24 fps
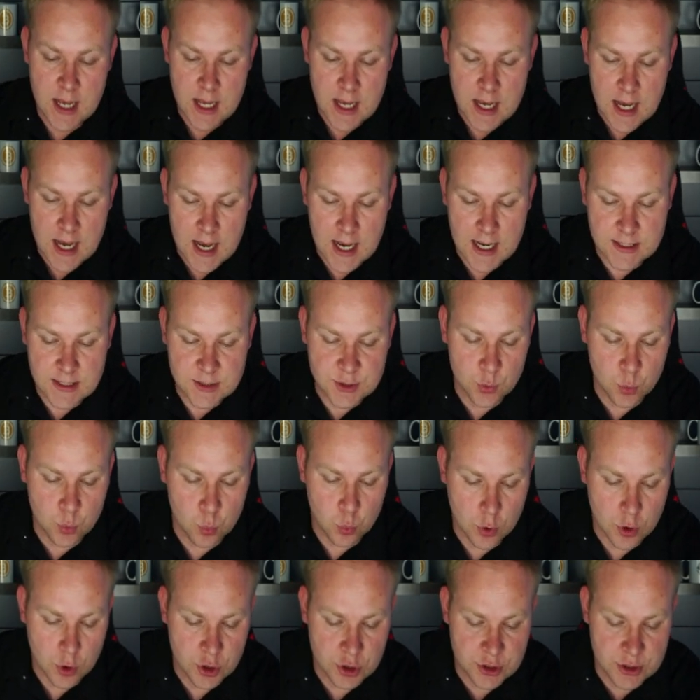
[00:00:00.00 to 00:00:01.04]
as the
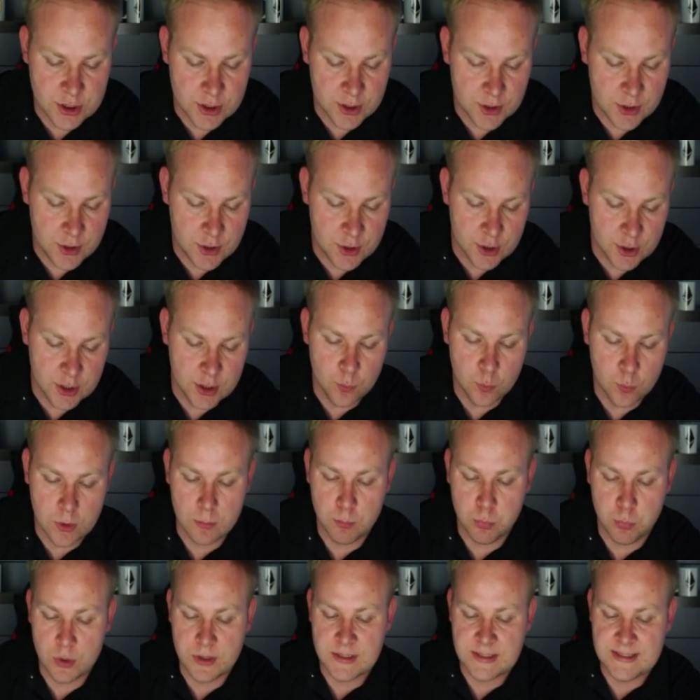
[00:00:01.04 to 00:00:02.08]
worst, thirty-one
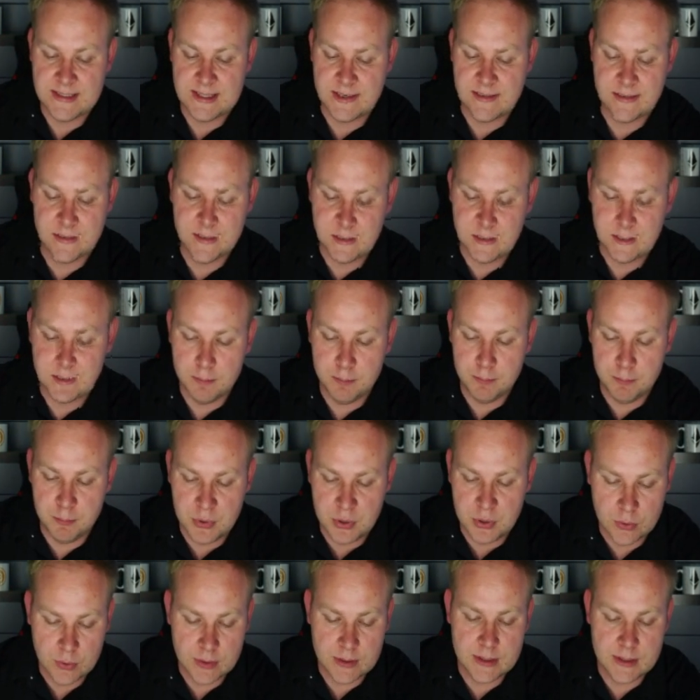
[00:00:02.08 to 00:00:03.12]
point seven
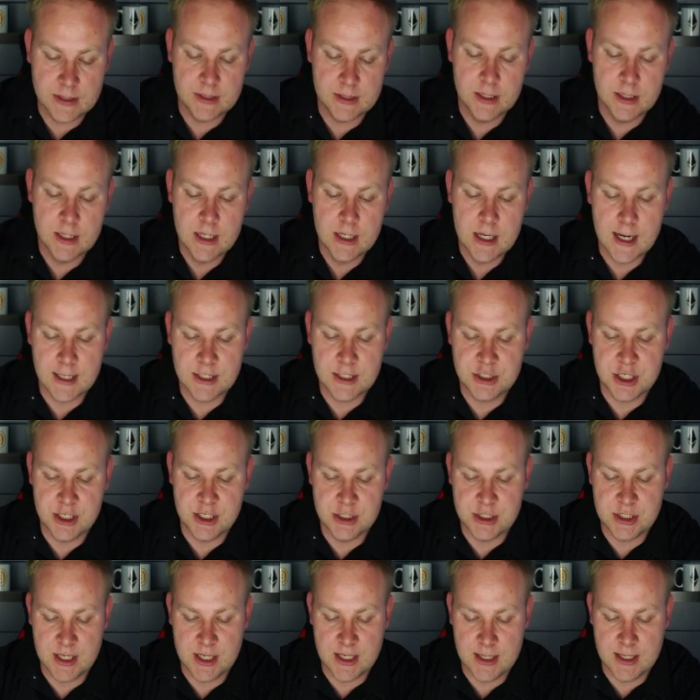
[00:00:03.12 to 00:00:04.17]
billion
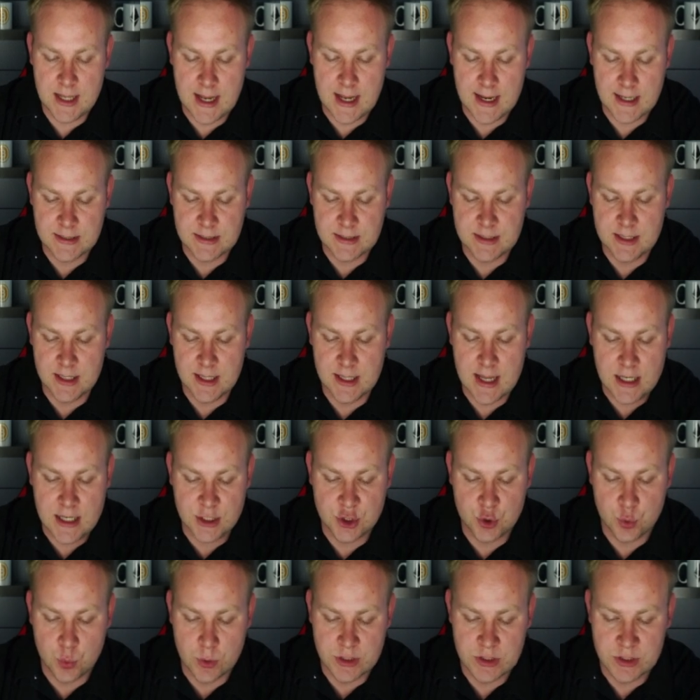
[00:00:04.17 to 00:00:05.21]
exchanged in the hands in the last
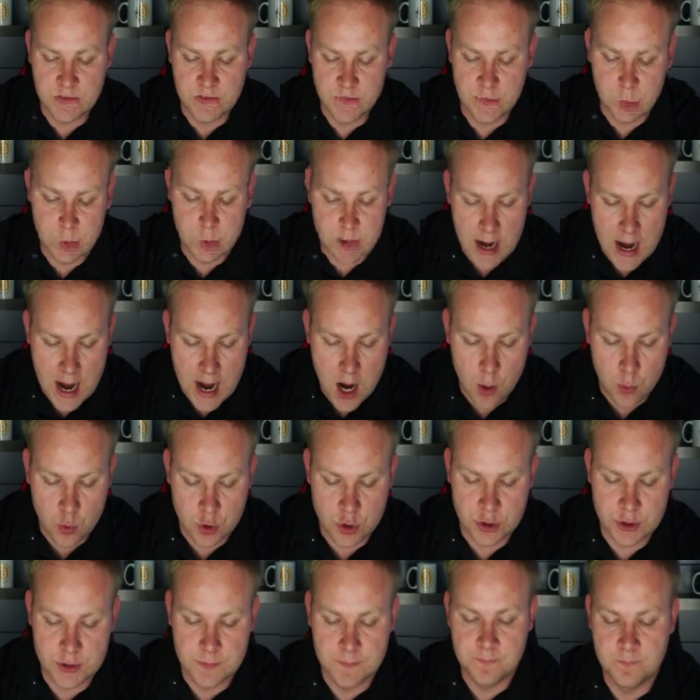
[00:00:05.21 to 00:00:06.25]
twenty-four
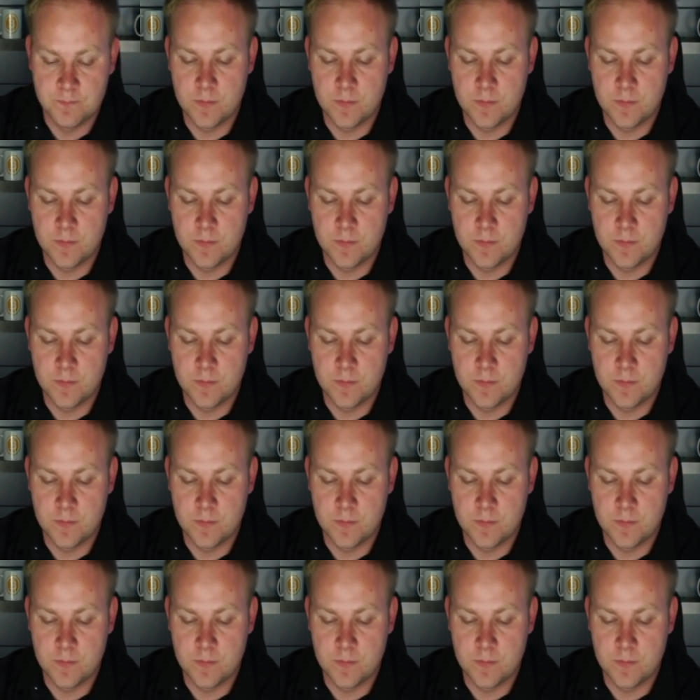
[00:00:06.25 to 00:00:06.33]
hours.